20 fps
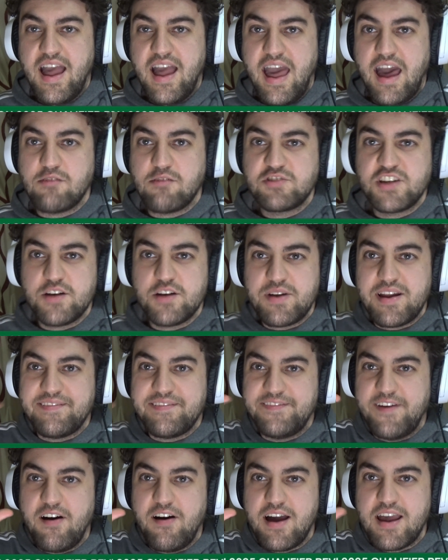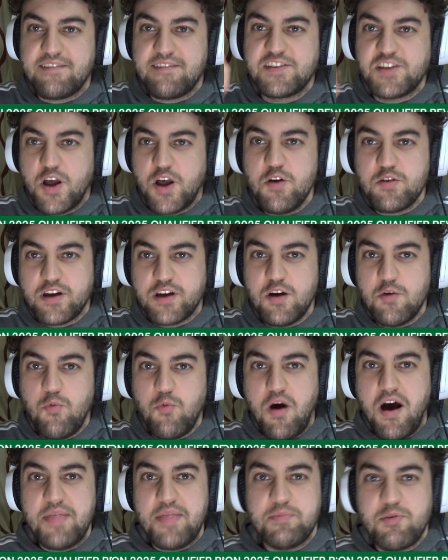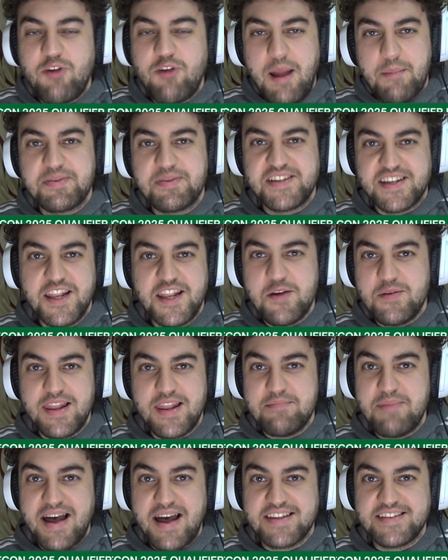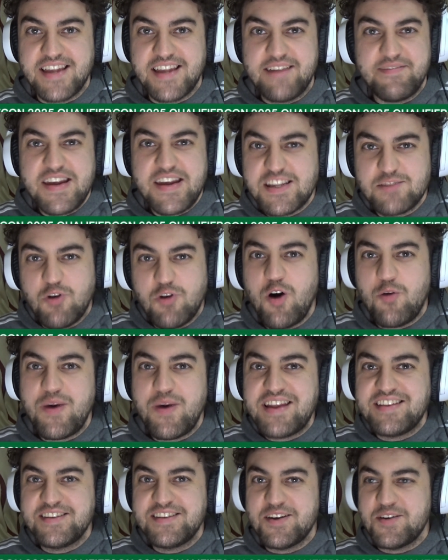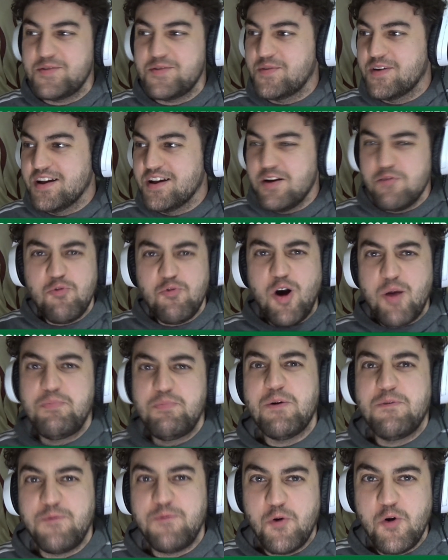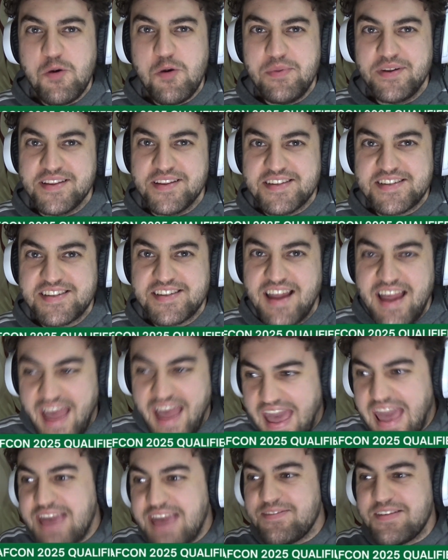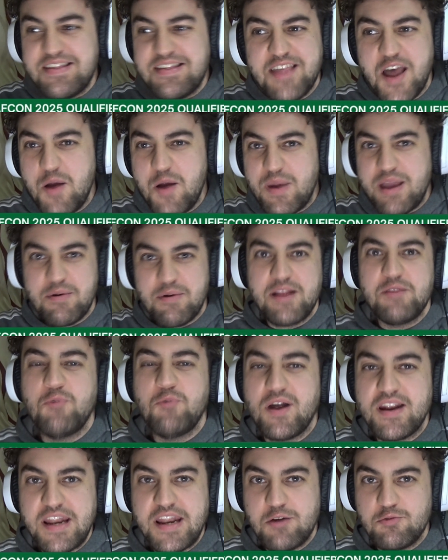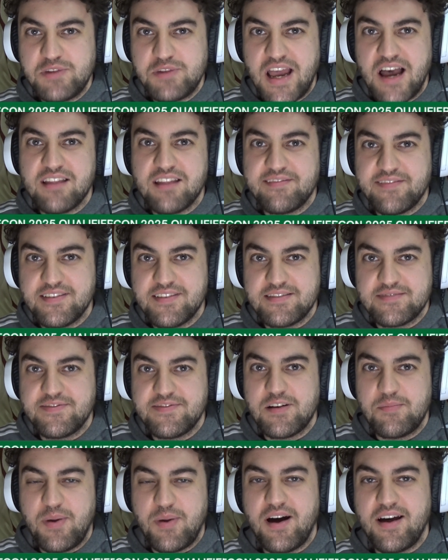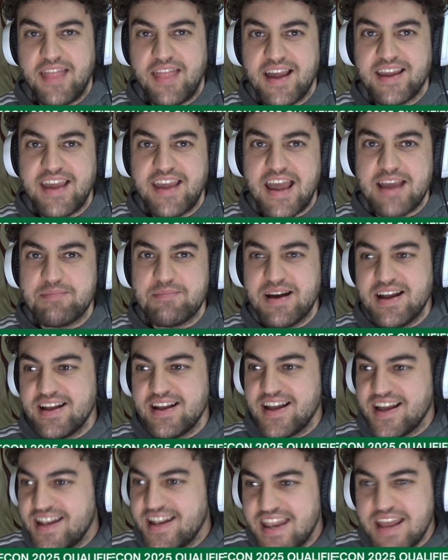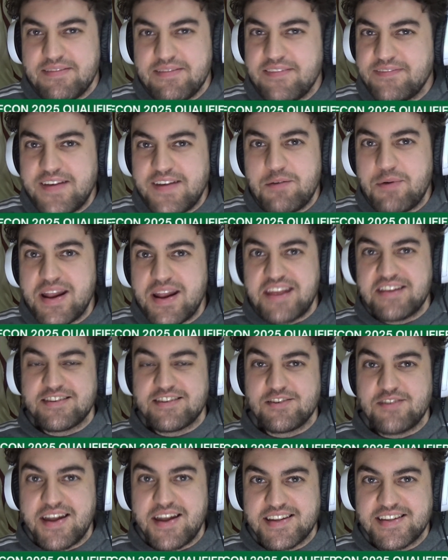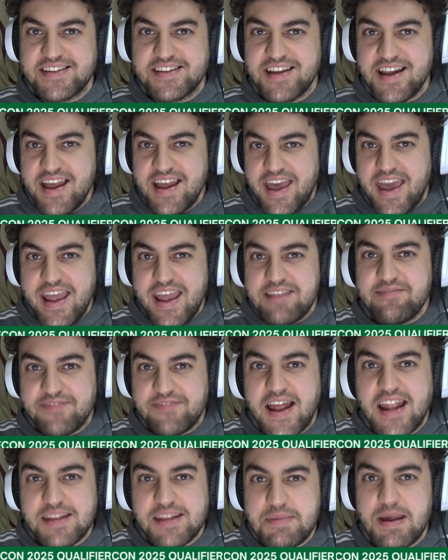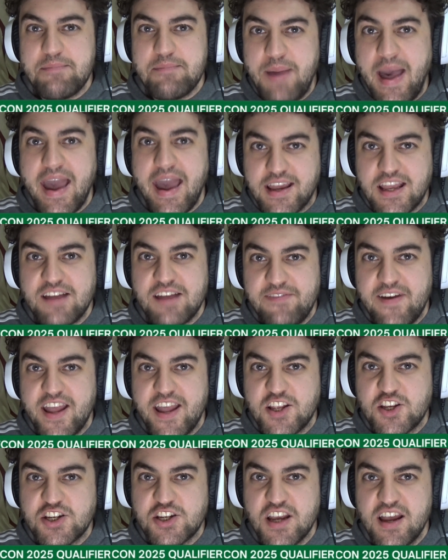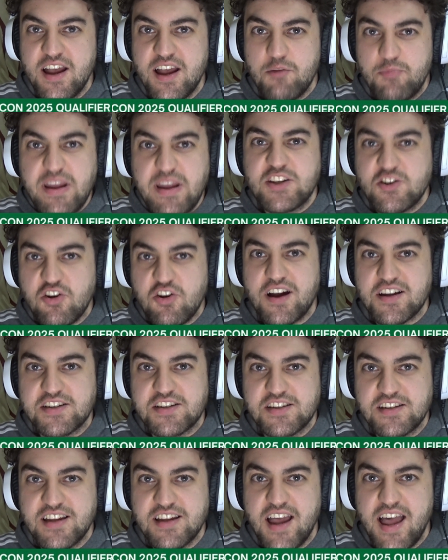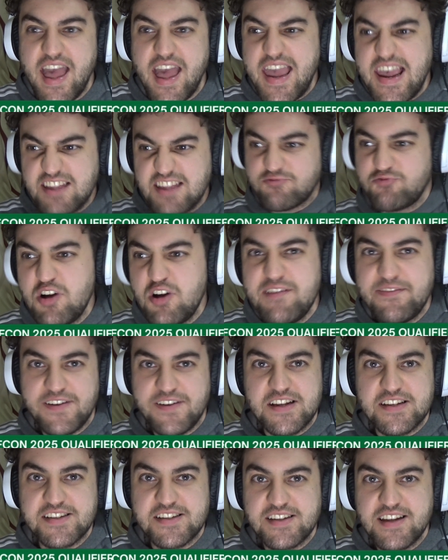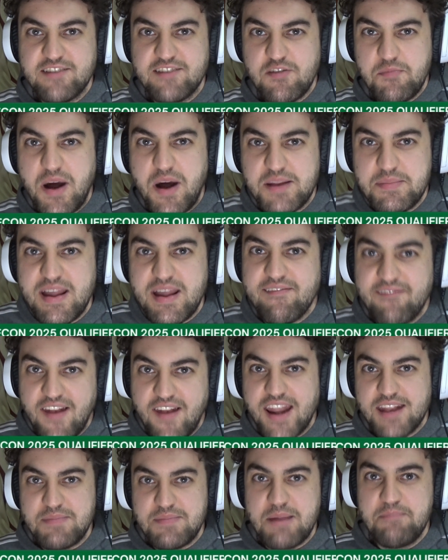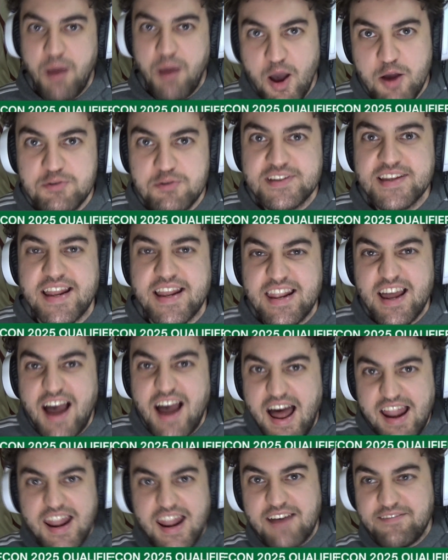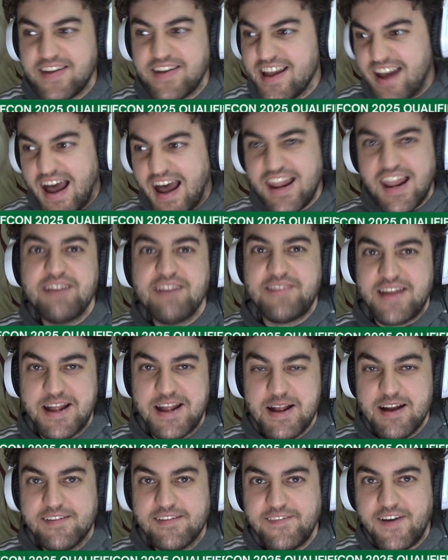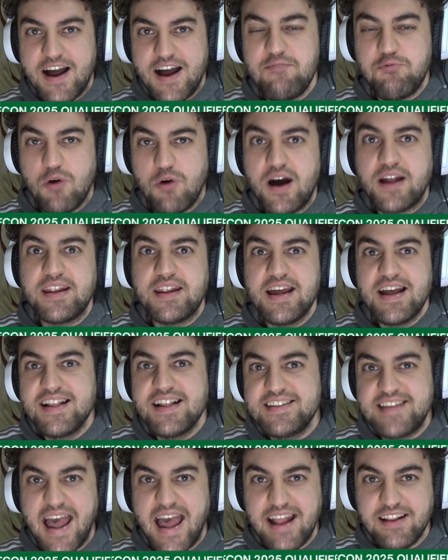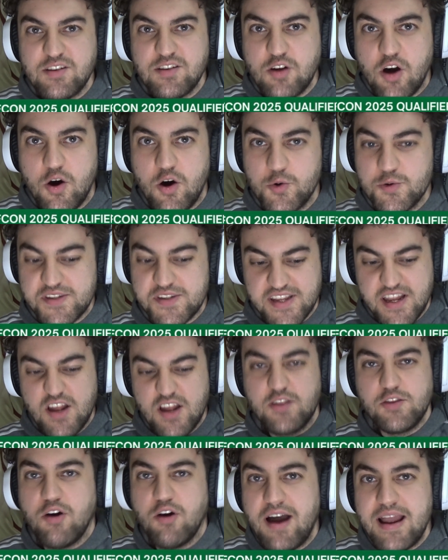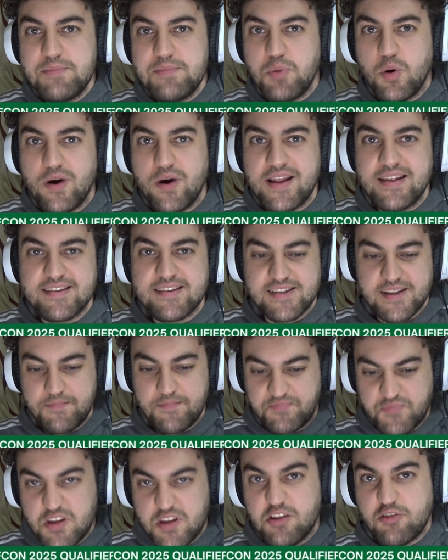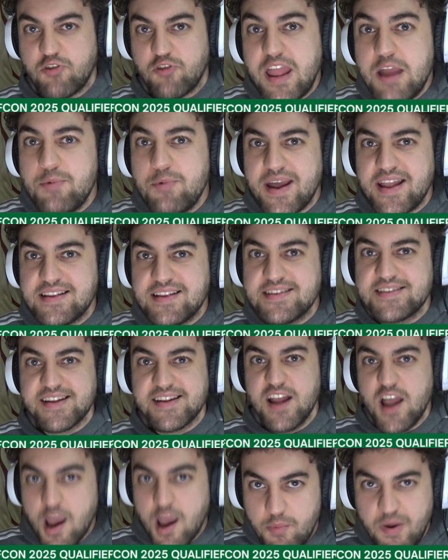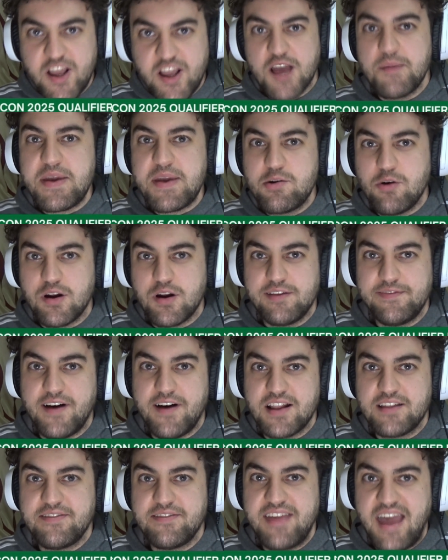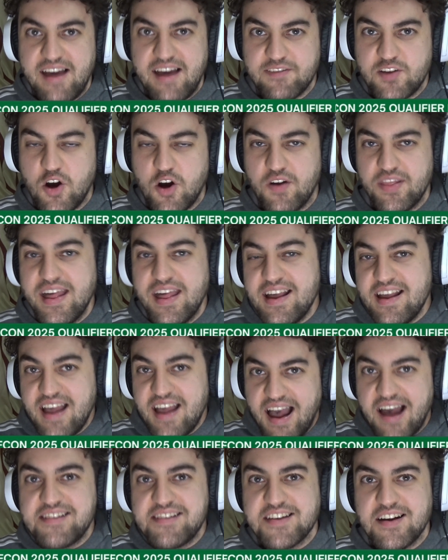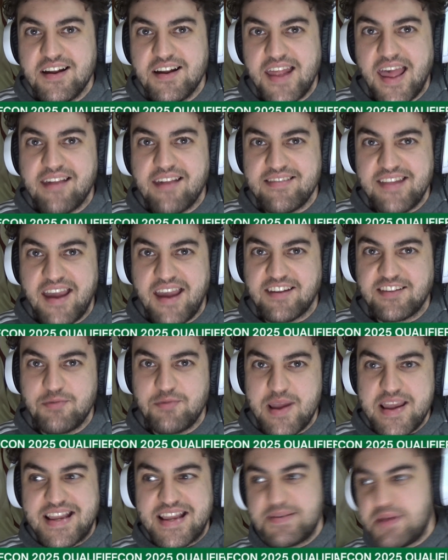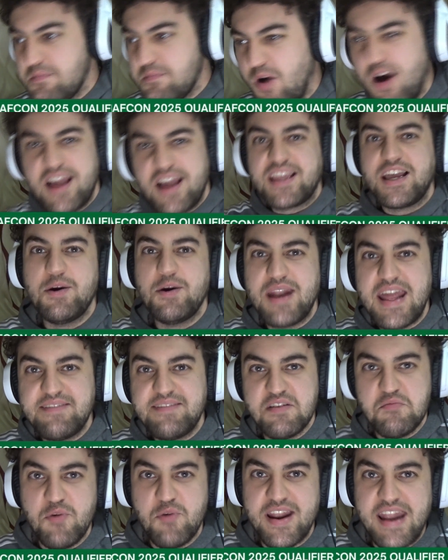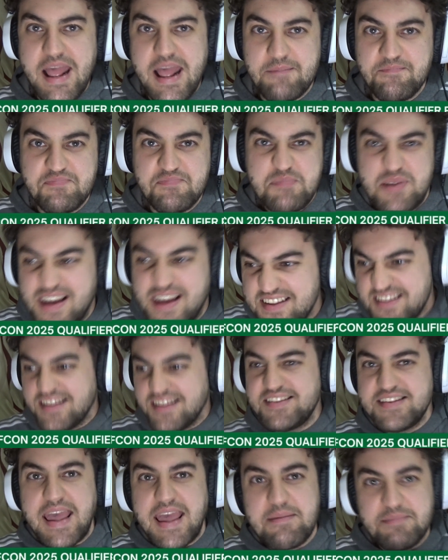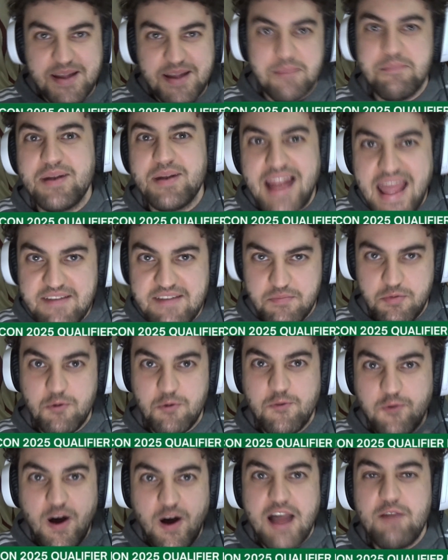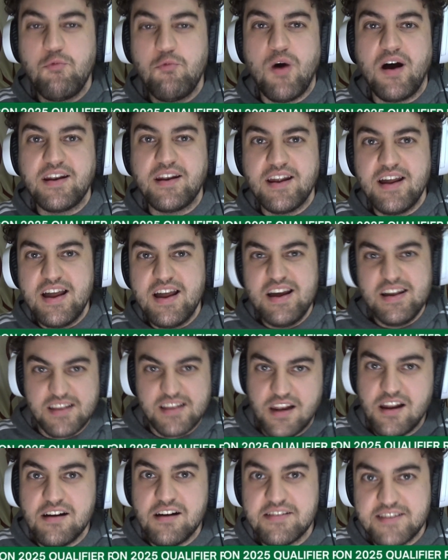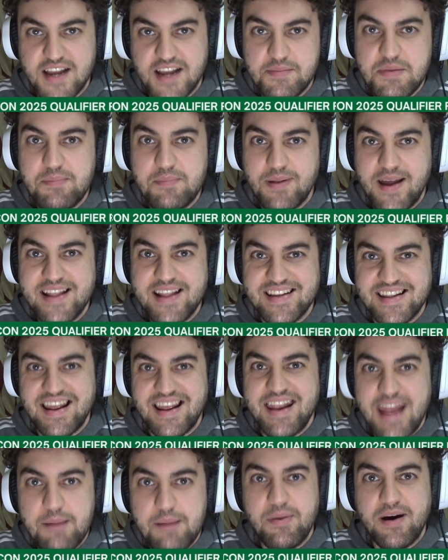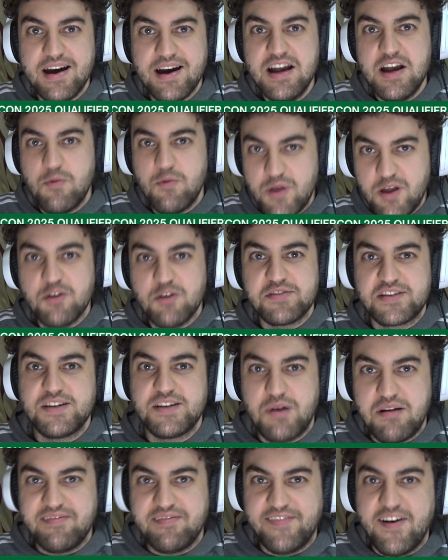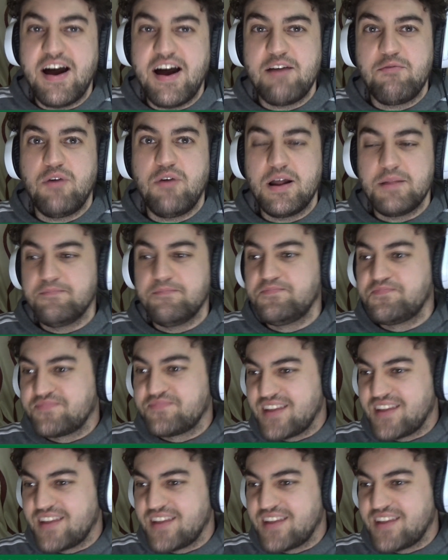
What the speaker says: Algeria 5, Togo 1, we're absolutely massive. It's what we do. What a performance. Even though we went 1-0 down for a part of that game, never felt any stress. In Vladimir Petkovic, we trust. He is ruthless. Reminded me of Vladimir Putin. I love it. I love it. 5-1, 10 goals, 9 points, 3 wins. We could be qualified for the AFCON as early as next week. And we might go and even win it because this team's unbelievable. 5-1. The last time we played in Aneba, we also won 5-1.